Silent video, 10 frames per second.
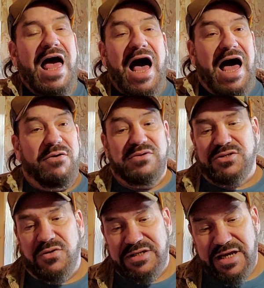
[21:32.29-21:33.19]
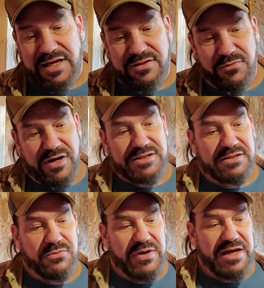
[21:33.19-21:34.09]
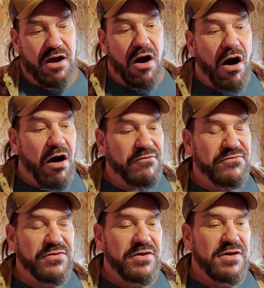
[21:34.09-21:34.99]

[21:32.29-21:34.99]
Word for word: I was going to take the rest of the week off,